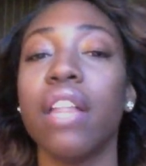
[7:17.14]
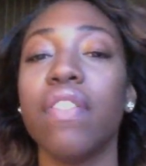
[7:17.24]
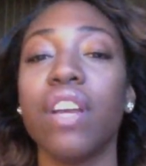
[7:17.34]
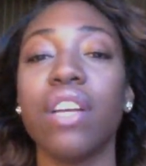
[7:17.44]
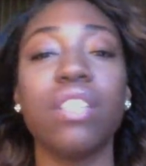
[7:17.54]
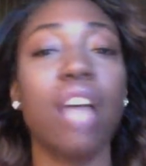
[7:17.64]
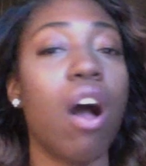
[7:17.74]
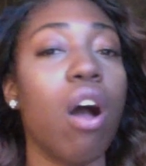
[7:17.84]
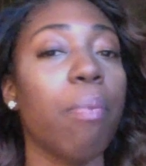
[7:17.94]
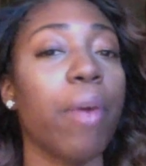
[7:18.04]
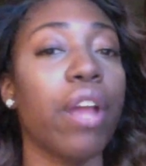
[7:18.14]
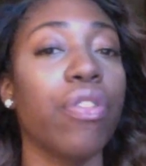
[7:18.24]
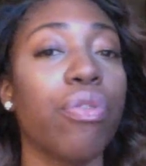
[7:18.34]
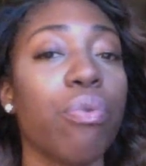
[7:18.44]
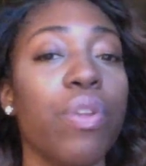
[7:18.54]
There's
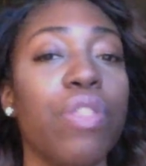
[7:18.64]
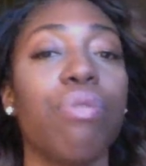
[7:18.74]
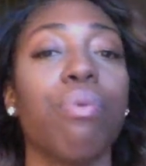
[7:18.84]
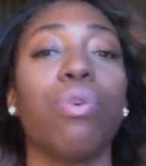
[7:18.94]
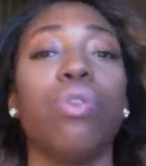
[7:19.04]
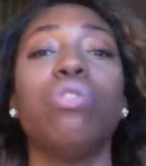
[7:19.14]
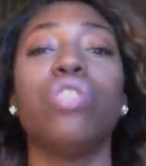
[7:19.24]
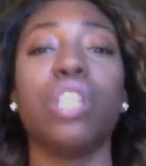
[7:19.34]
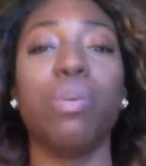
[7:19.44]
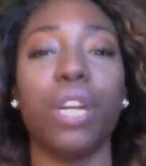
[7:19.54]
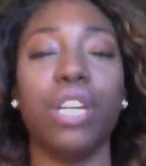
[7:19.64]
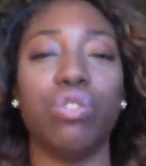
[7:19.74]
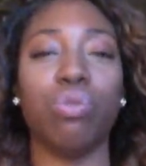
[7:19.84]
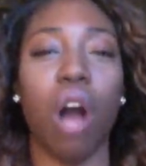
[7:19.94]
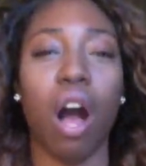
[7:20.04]
ombre through and through. Usually when they
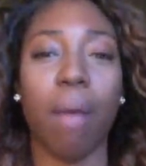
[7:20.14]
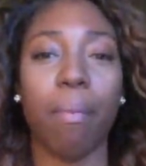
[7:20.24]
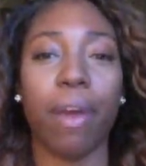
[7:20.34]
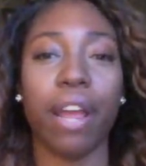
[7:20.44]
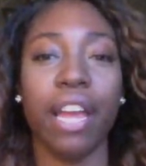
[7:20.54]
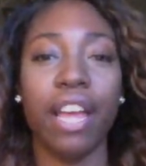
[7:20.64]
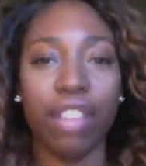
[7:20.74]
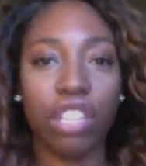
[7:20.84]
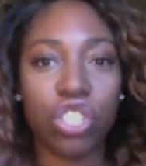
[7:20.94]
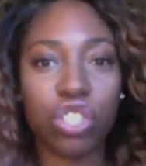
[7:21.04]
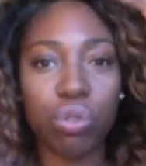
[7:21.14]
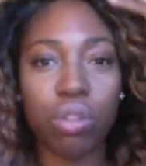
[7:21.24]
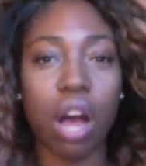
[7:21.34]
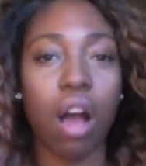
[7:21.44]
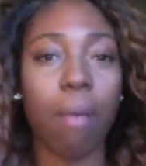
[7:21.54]
do ombre, they just do
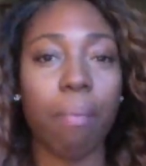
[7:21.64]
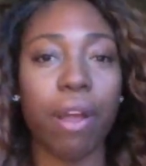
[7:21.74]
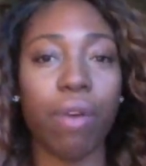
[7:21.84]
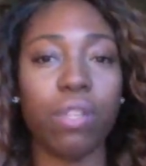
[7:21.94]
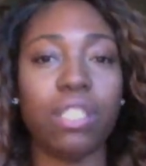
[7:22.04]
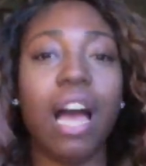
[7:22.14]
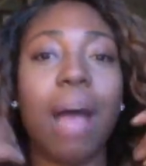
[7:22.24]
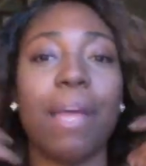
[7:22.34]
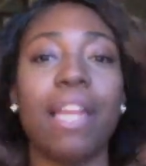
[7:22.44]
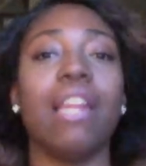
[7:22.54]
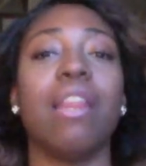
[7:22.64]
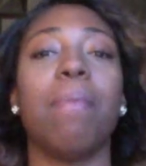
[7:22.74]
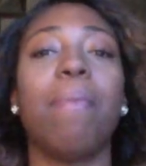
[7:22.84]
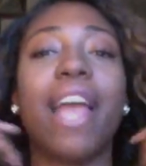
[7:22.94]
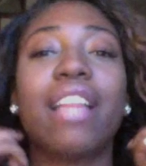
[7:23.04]
the ombre on top, and in the
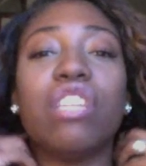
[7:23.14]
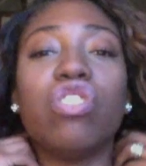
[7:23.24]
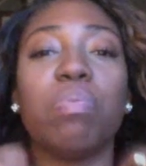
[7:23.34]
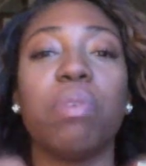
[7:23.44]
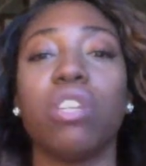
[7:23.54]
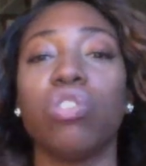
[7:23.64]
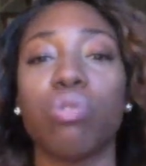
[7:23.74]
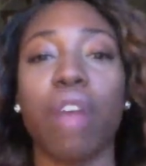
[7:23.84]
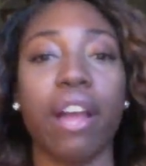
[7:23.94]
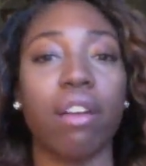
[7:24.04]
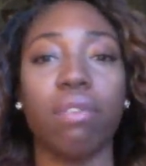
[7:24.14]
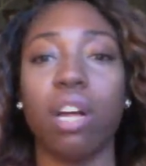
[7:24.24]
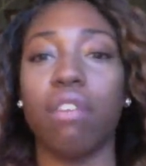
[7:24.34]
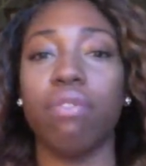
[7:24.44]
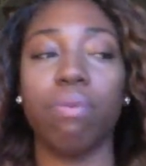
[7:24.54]
back they just put a track
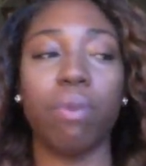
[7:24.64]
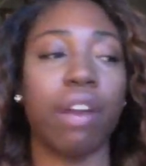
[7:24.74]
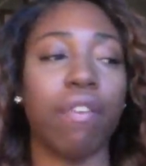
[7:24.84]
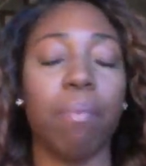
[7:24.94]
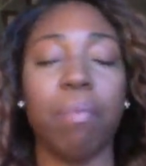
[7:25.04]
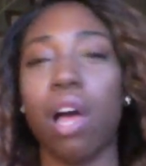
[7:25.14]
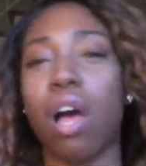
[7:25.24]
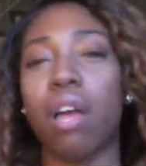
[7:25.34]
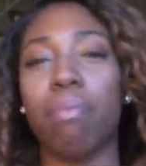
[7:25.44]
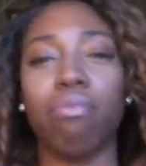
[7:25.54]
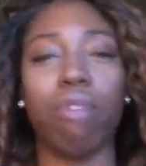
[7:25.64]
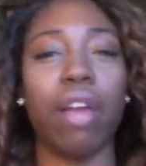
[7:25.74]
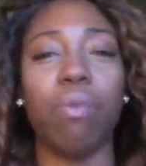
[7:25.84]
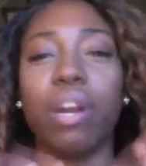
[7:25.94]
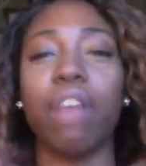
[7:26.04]
of whatever blonde,
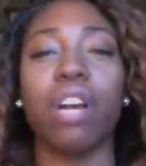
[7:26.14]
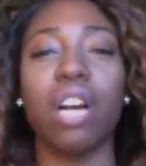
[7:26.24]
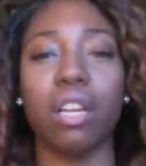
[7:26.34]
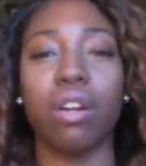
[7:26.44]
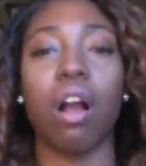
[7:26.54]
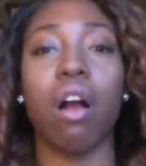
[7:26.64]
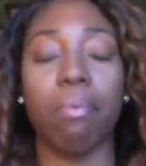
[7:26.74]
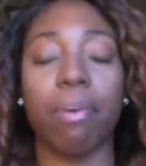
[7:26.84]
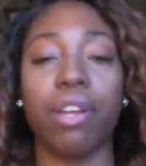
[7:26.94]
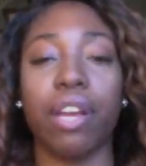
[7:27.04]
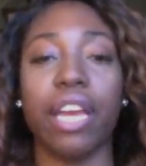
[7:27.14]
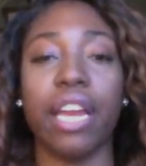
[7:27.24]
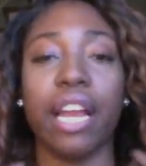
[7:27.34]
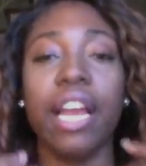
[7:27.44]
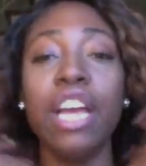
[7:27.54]
red, whatever color ombre you're
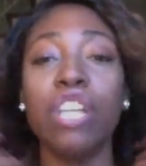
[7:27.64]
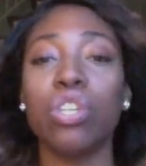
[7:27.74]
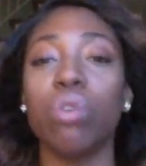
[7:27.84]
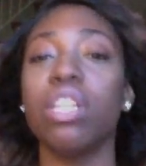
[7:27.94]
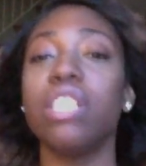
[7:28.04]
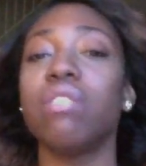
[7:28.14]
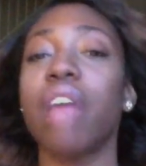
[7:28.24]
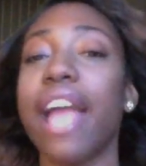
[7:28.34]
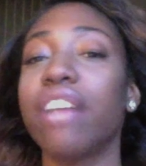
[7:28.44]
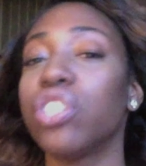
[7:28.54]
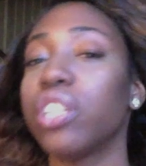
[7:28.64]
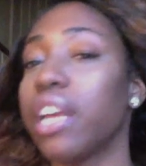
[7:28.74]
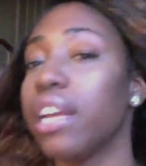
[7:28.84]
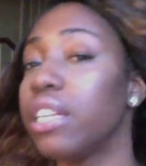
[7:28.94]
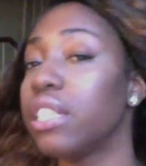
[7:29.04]
getting. So this actually
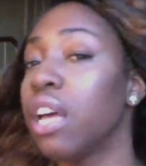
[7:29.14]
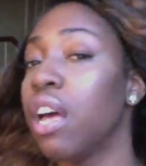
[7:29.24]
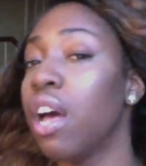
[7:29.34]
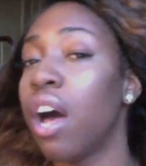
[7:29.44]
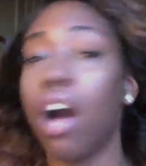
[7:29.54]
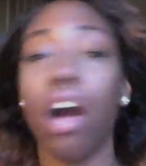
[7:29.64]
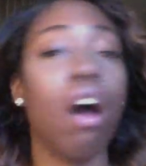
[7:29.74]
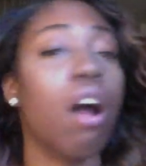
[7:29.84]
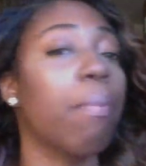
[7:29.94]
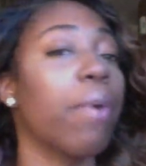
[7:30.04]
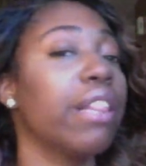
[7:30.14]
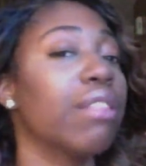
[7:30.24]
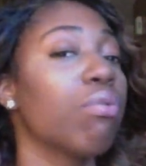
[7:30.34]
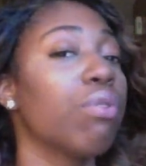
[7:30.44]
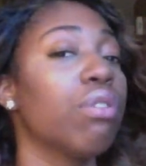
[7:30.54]
is a ombre
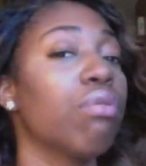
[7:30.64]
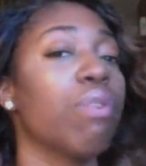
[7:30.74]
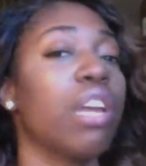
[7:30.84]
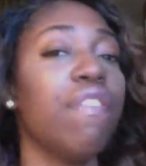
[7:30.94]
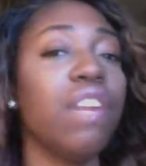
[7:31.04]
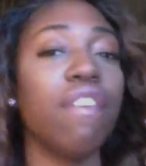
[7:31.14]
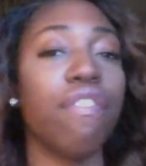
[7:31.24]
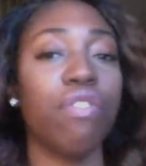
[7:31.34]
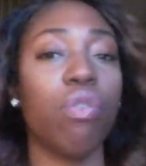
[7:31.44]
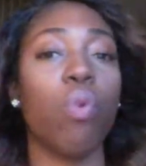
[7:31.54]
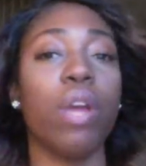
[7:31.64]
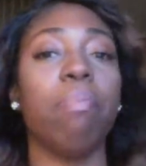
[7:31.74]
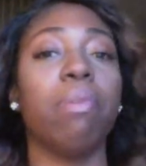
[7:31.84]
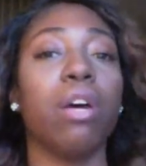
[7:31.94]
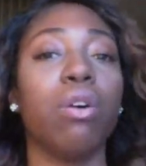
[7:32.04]
through and through. Even if the wind
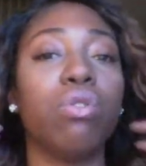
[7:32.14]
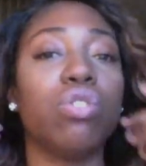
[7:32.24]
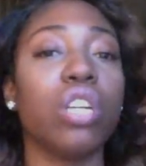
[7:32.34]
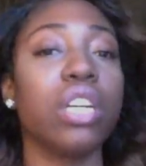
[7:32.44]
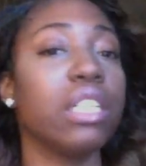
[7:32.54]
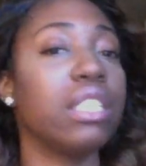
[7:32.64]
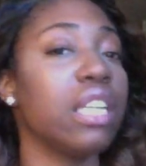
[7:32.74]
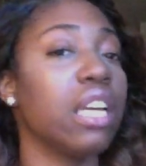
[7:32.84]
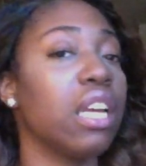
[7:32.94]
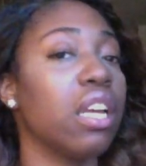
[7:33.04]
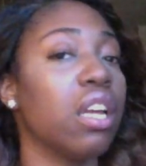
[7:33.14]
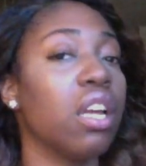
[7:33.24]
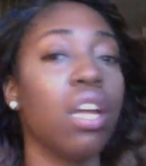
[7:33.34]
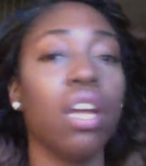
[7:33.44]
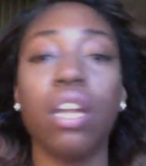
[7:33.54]
blows, you're going to see
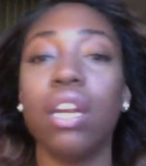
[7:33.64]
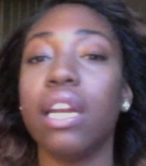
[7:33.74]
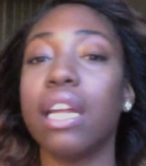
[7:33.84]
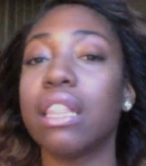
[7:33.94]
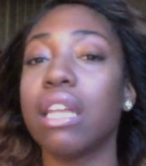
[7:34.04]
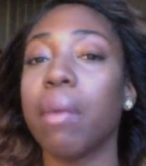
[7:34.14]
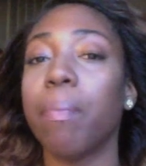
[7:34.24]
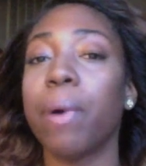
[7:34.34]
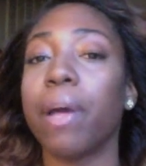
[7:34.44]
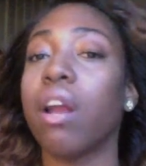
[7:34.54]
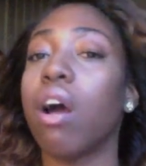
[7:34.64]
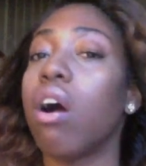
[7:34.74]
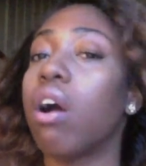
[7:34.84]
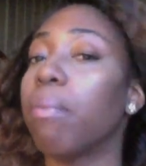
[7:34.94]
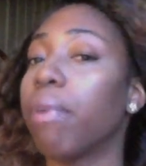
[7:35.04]
nothing but
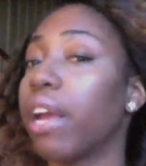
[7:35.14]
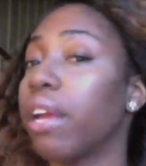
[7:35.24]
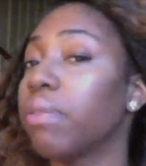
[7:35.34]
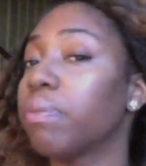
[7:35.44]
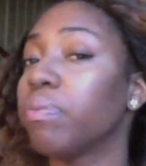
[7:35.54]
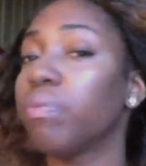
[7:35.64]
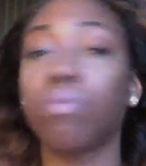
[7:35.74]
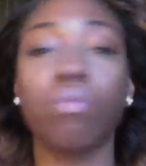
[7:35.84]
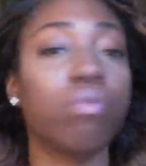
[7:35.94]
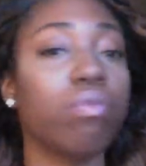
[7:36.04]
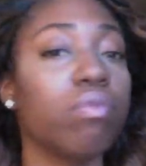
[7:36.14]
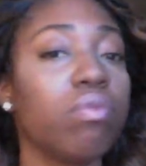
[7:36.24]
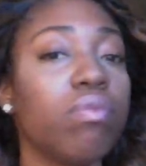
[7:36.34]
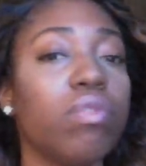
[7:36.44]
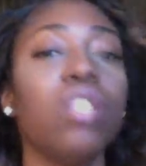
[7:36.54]
ombre.
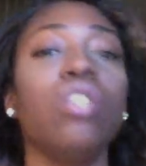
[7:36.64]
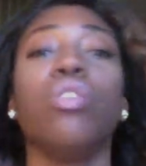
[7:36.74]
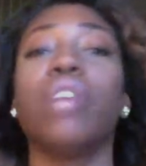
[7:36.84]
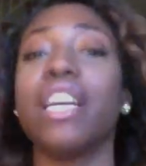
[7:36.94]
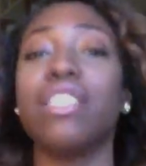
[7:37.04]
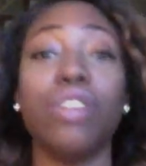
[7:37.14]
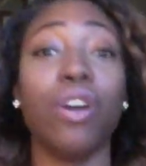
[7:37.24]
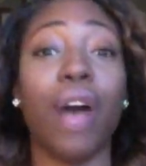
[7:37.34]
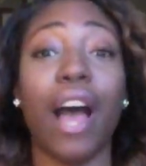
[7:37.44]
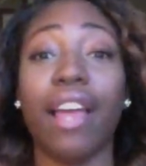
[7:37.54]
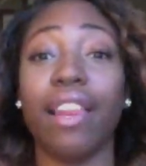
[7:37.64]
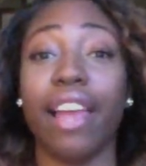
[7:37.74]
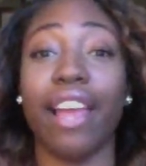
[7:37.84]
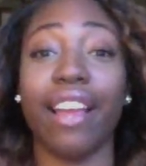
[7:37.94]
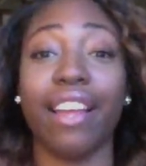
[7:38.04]
You guys know I
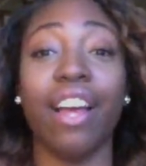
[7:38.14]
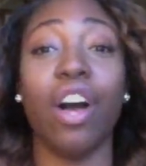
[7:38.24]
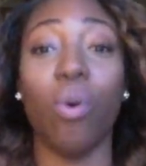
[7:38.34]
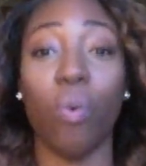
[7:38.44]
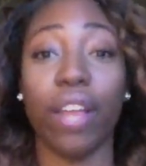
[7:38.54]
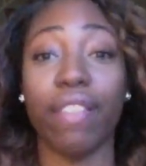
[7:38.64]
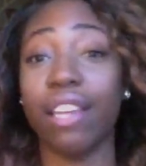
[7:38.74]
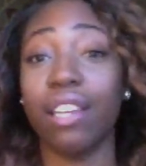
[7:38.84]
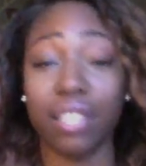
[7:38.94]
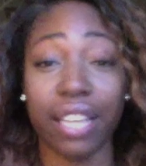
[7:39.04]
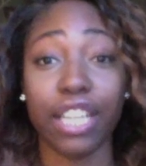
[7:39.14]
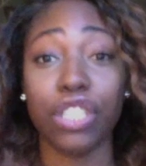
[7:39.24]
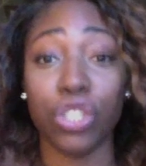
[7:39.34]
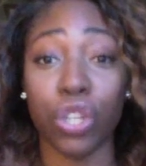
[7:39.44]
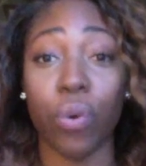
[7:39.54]
like a wig that looks like a
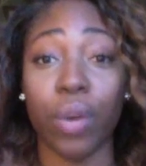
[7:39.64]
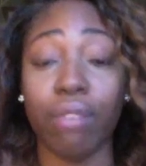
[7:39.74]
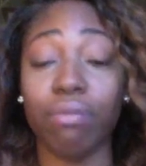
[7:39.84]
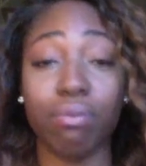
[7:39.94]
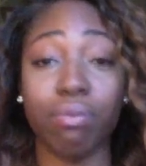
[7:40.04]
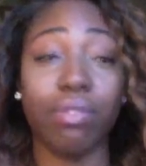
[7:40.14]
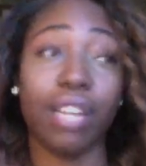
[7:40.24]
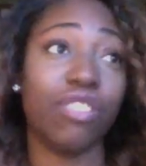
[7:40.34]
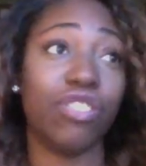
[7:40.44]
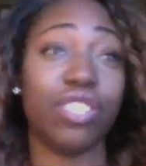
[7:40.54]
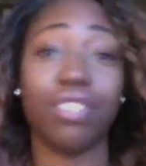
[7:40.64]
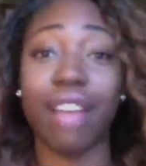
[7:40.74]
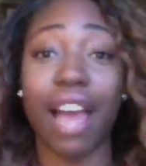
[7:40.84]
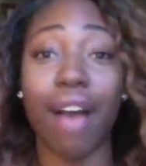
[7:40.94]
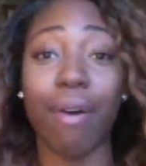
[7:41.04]
sew-in. That's just
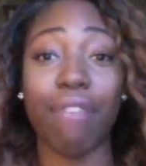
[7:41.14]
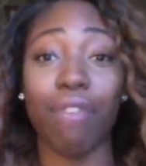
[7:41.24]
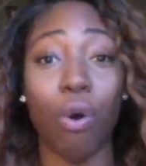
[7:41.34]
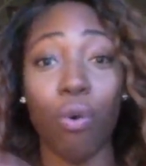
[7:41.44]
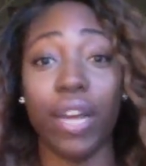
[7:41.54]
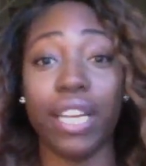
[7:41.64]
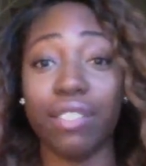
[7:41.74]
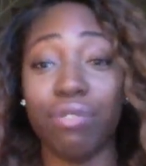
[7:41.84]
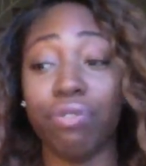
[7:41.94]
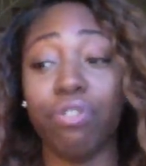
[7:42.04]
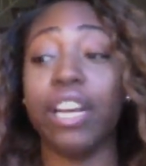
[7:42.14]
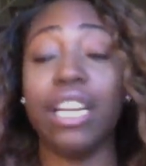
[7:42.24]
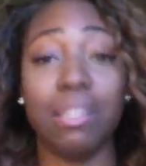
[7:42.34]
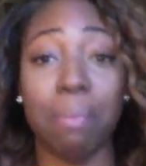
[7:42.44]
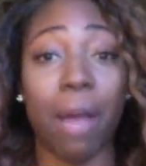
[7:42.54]
how I've always
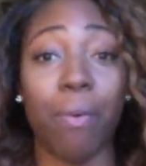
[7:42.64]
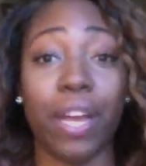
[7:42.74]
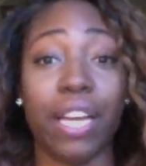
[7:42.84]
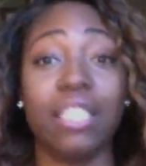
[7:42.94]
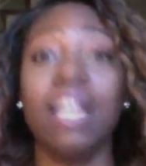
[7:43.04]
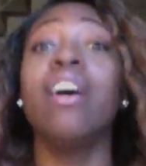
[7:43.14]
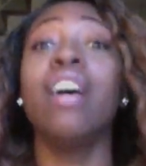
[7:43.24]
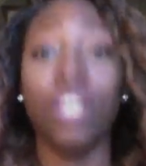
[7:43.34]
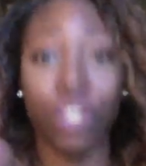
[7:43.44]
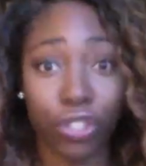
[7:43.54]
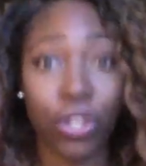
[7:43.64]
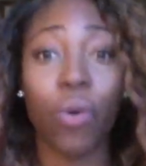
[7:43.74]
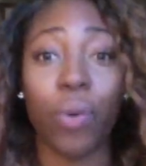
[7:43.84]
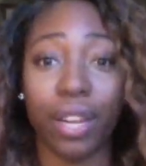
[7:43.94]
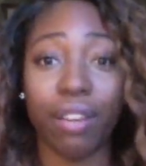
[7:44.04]
phrased my wigs.
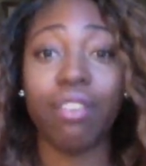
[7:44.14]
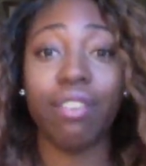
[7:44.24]
Sew-in.